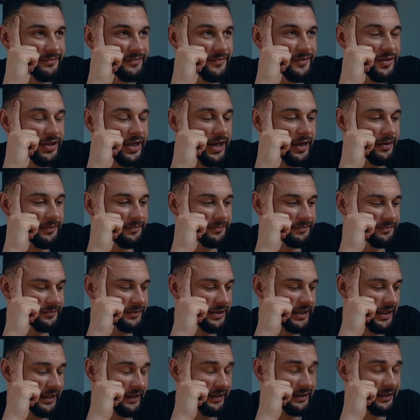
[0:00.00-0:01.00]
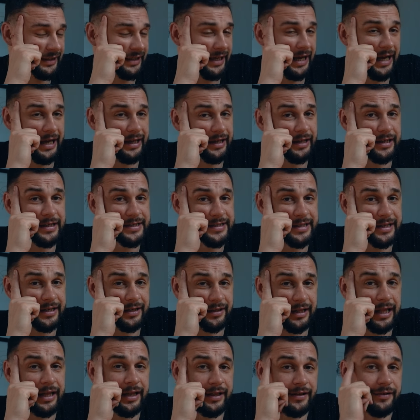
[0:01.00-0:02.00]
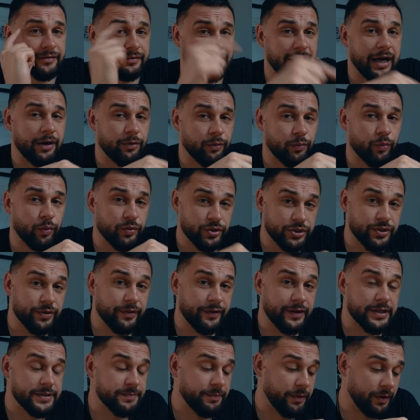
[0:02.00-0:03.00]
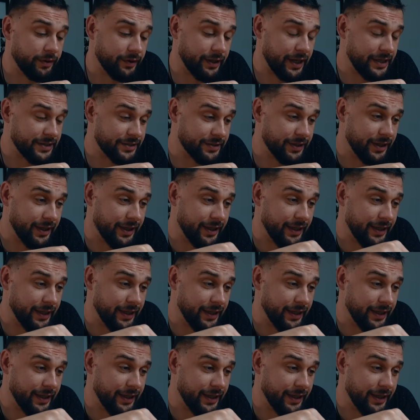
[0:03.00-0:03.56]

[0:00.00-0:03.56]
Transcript: Yeah. Yeah. And I got to say, like, now doing this podcast,